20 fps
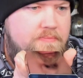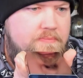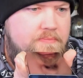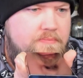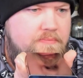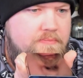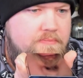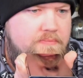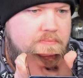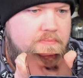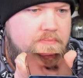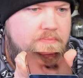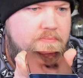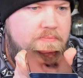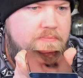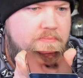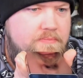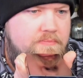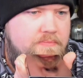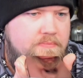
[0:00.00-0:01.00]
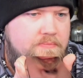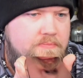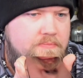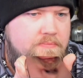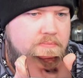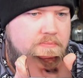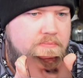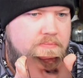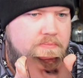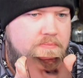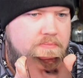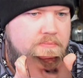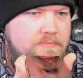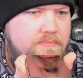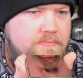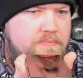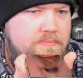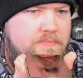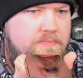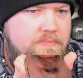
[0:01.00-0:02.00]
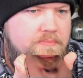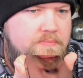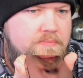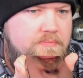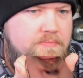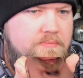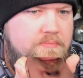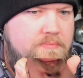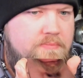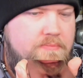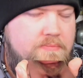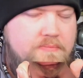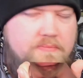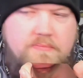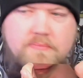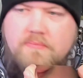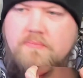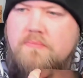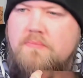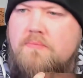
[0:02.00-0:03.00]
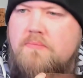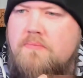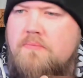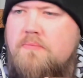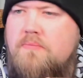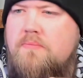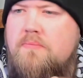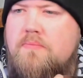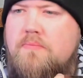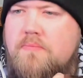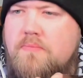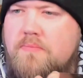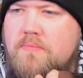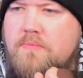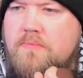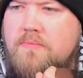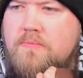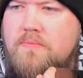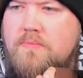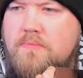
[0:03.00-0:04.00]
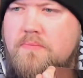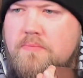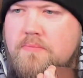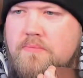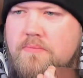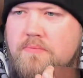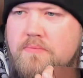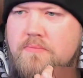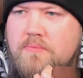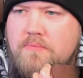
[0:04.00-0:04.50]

cash offer with closing costs and fees.